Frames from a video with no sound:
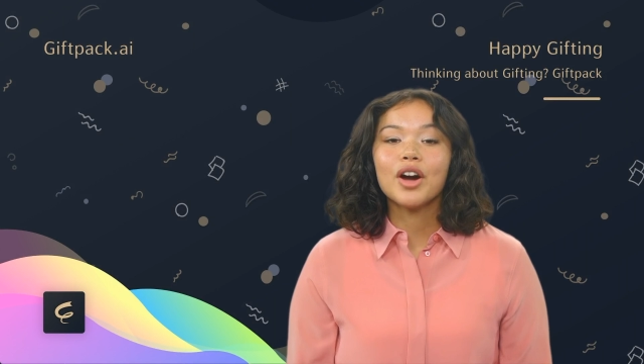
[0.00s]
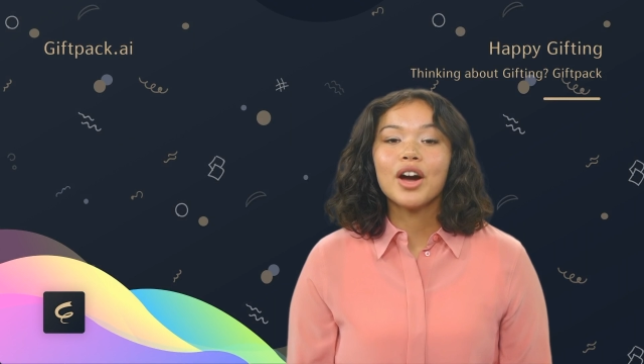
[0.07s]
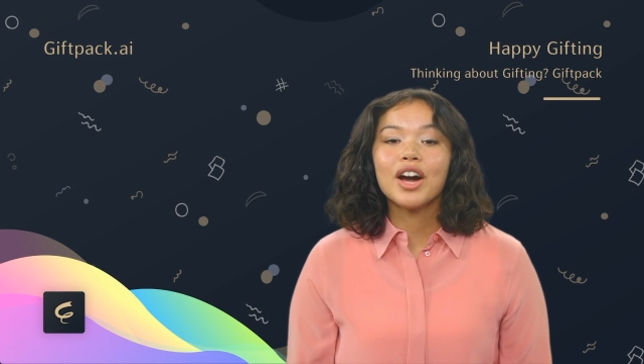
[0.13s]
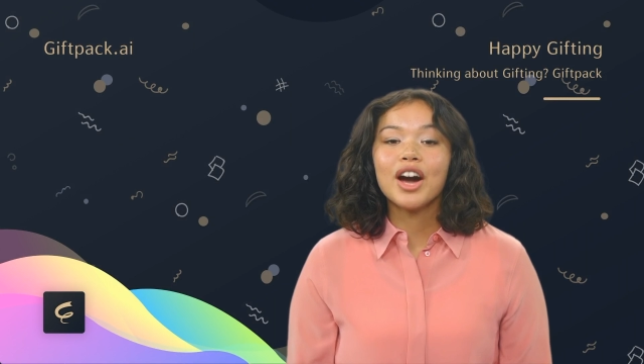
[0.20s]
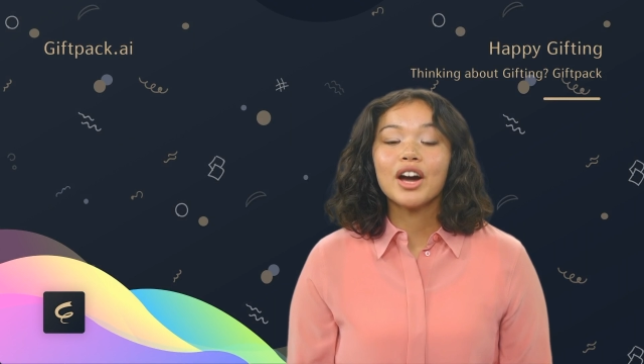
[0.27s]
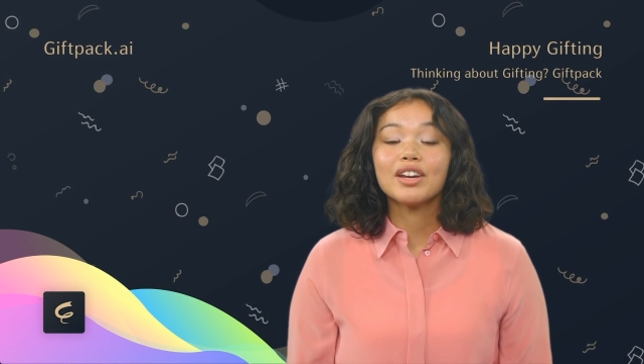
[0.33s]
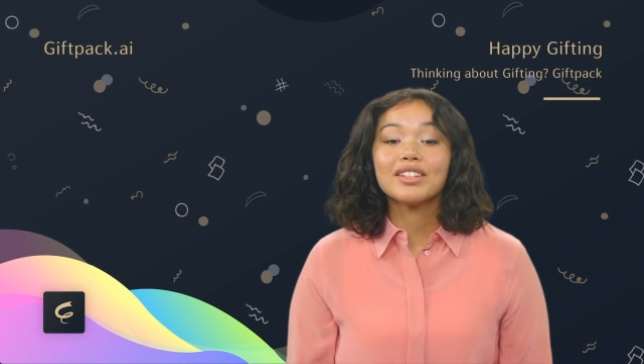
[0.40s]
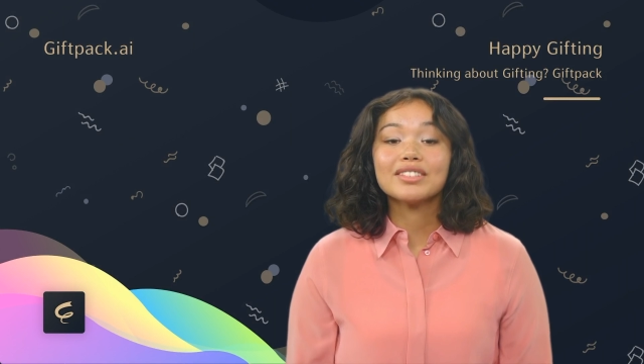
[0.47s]

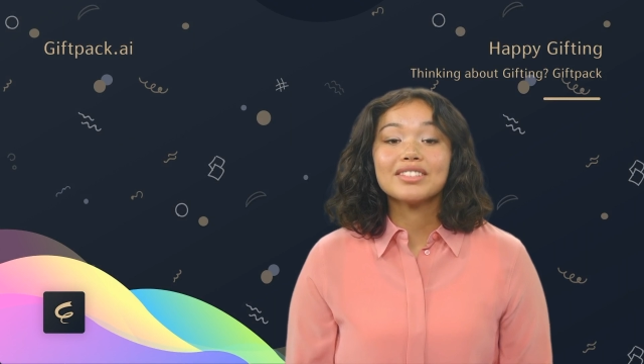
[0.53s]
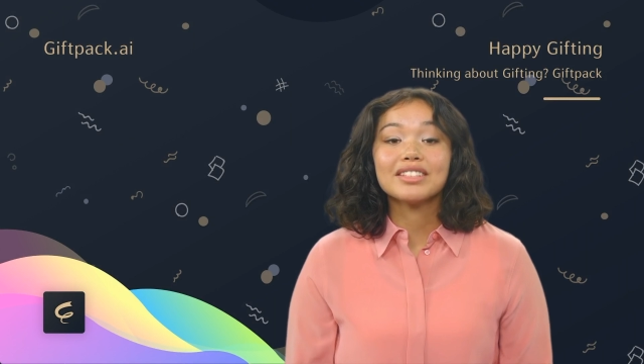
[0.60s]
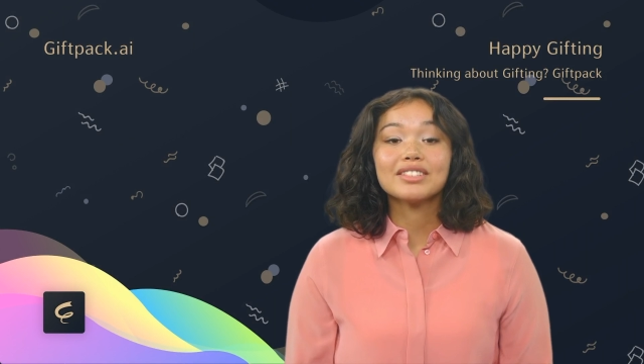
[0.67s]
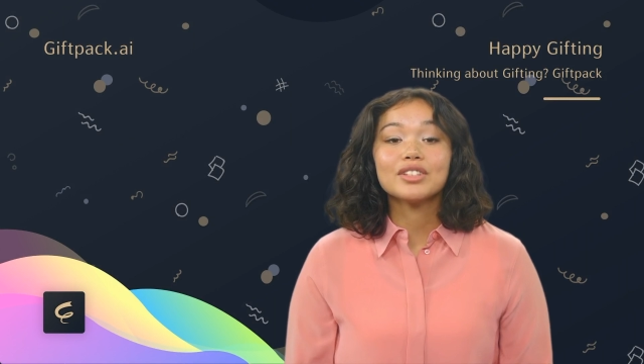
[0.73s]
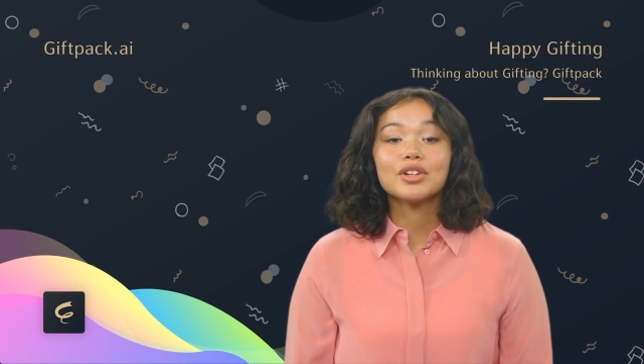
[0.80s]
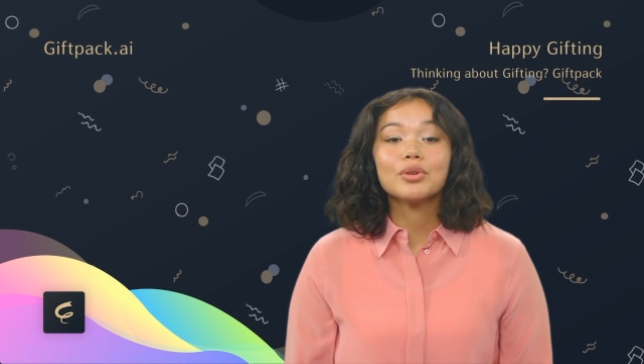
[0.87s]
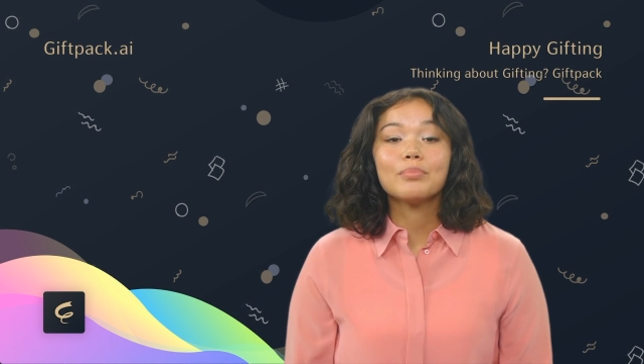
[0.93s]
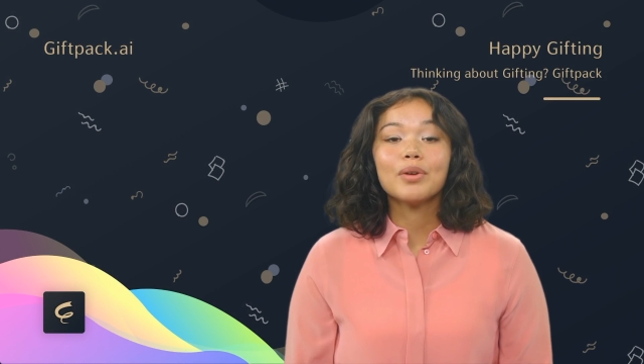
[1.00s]
harnessing
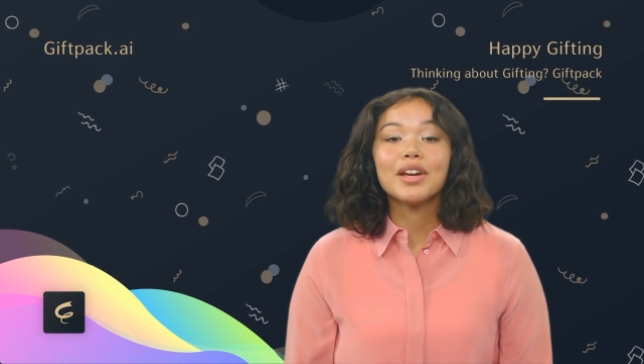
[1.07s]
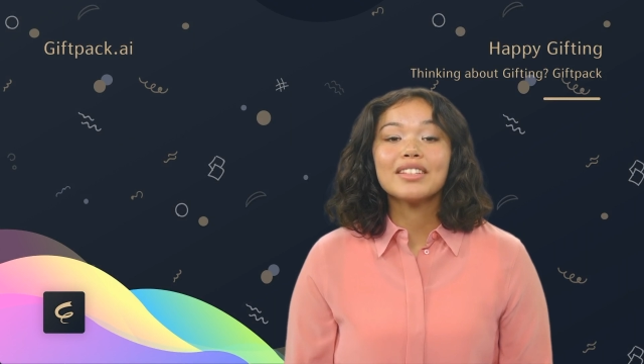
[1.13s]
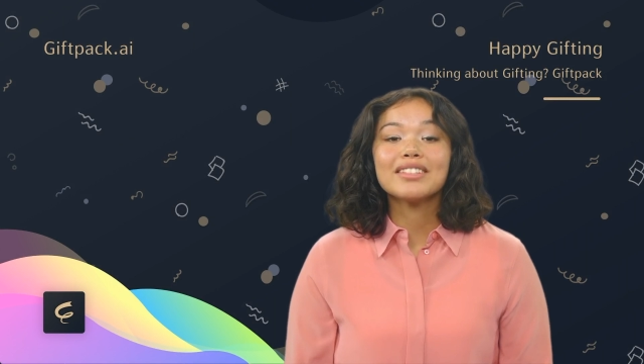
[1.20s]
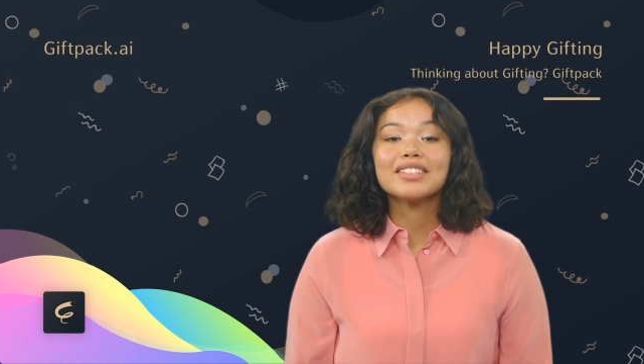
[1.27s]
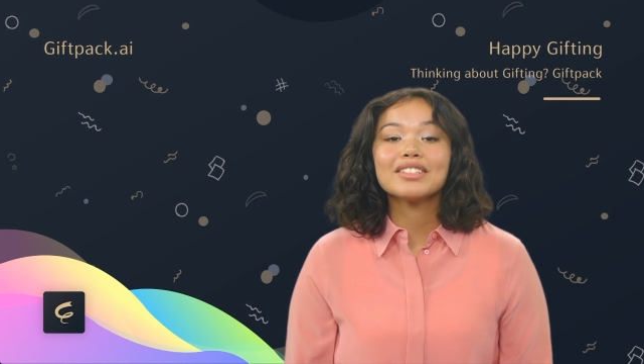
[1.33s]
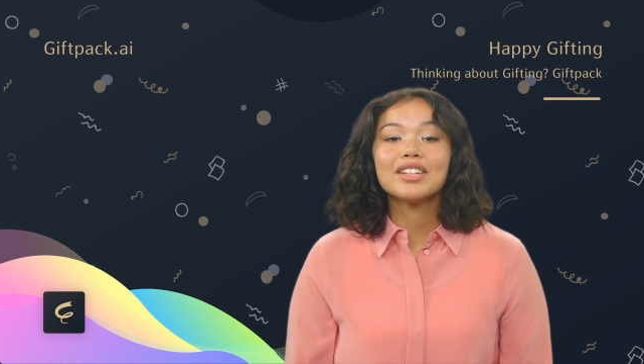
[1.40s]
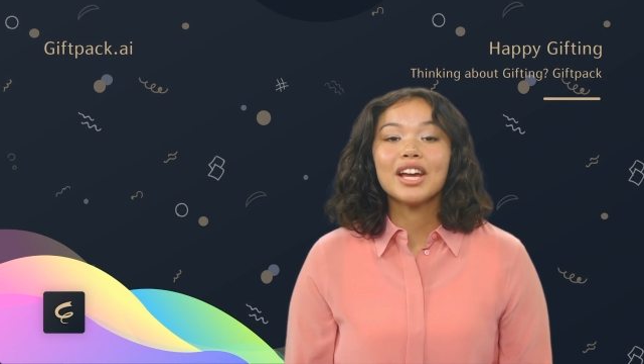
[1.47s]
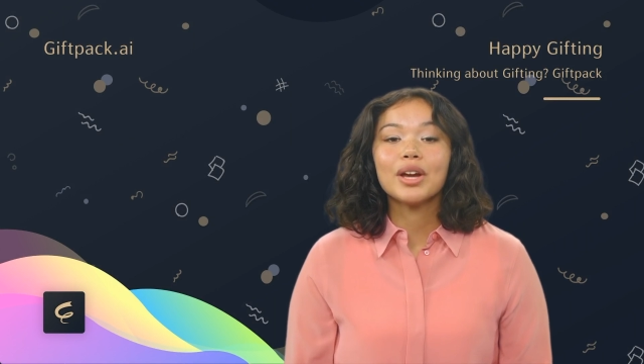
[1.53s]
tiered
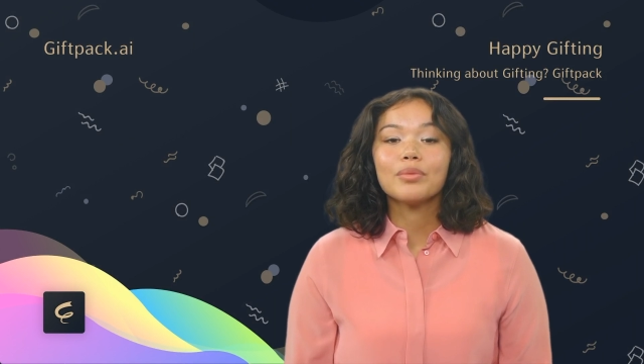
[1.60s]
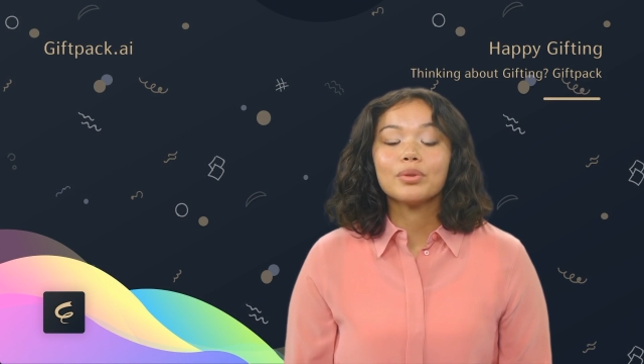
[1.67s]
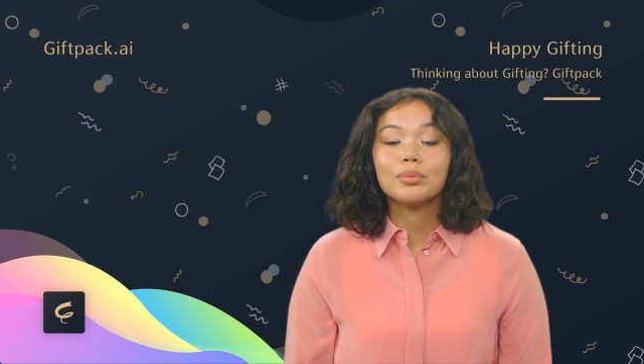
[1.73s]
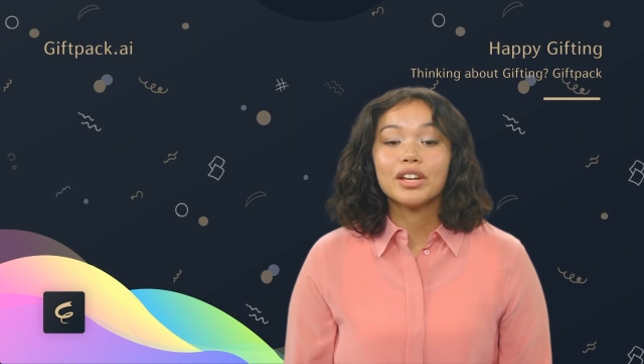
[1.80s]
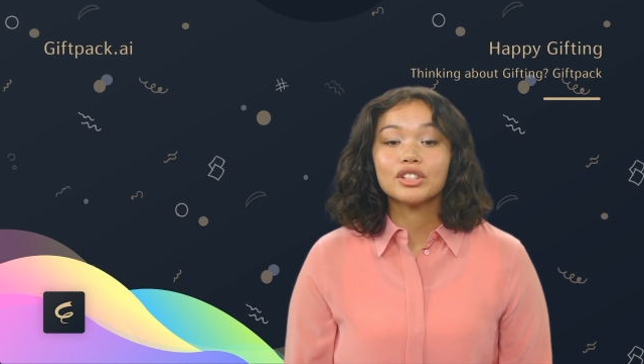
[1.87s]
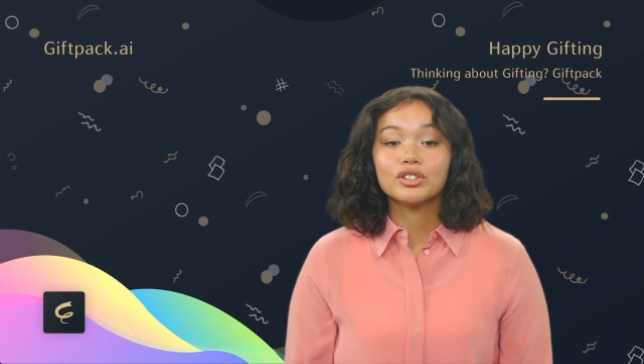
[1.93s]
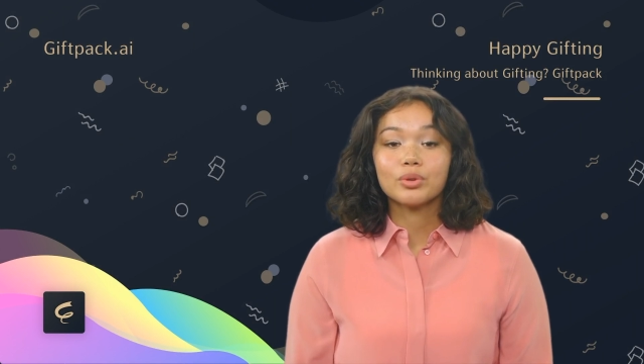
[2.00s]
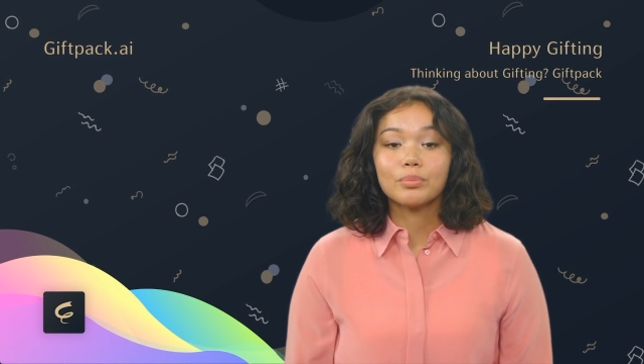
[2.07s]
pricing to
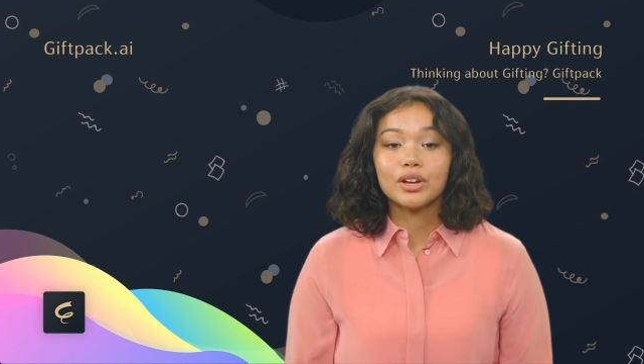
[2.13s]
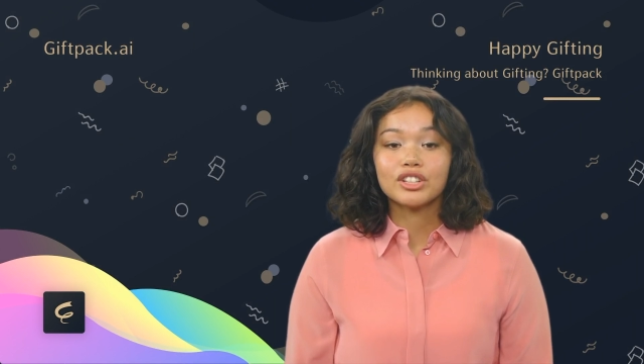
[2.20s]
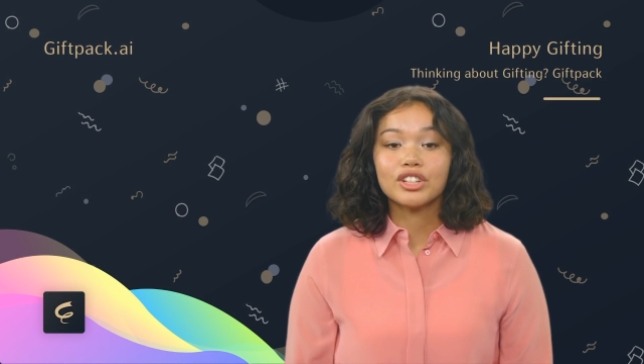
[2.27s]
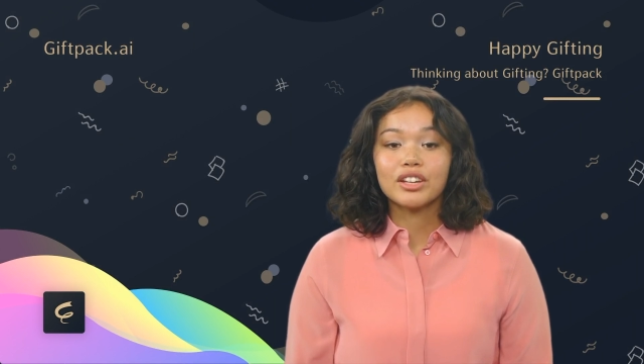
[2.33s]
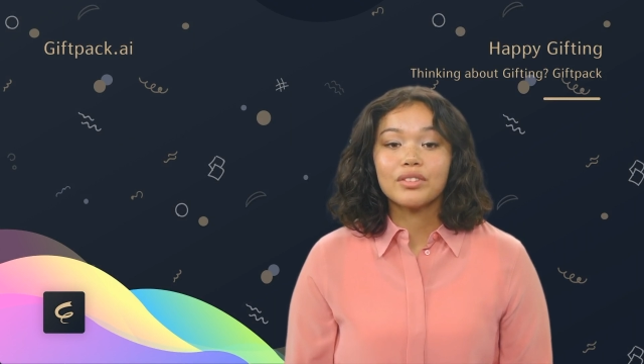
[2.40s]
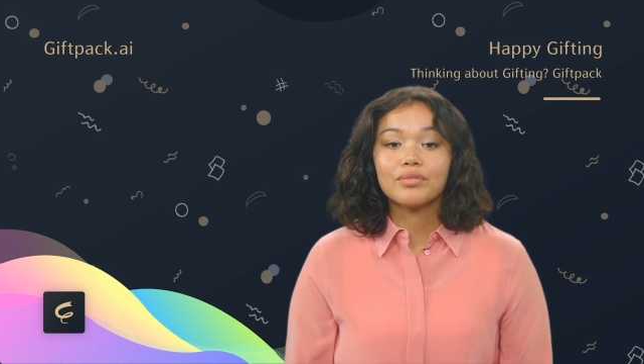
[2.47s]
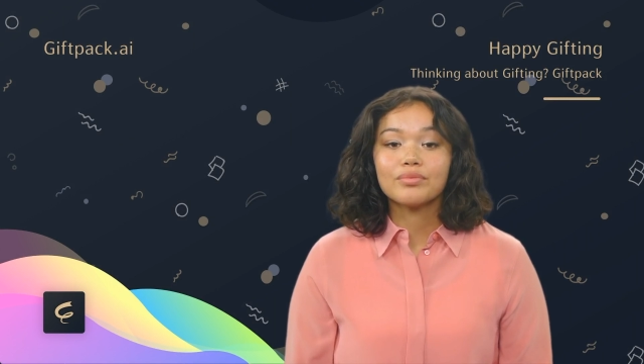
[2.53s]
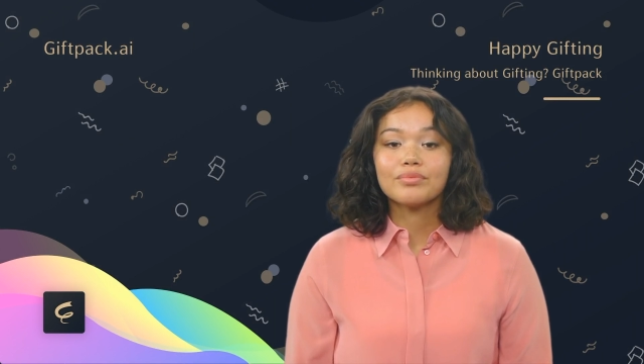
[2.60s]
optimize your budget.